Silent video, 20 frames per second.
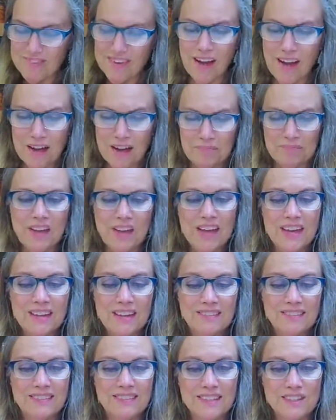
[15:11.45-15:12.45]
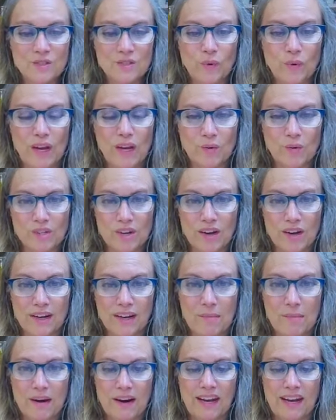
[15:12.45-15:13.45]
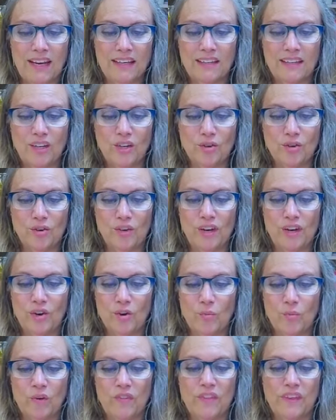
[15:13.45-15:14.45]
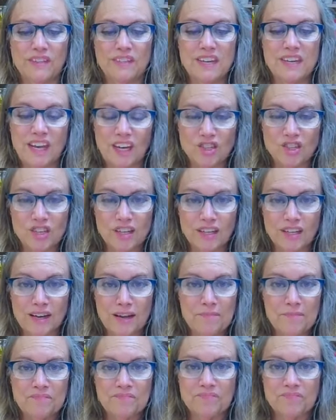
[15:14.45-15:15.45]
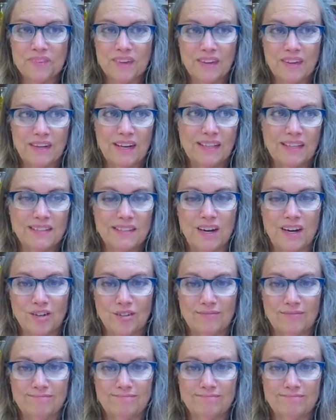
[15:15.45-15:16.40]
Um, this week, we're talking about ending your year with intention. It's here.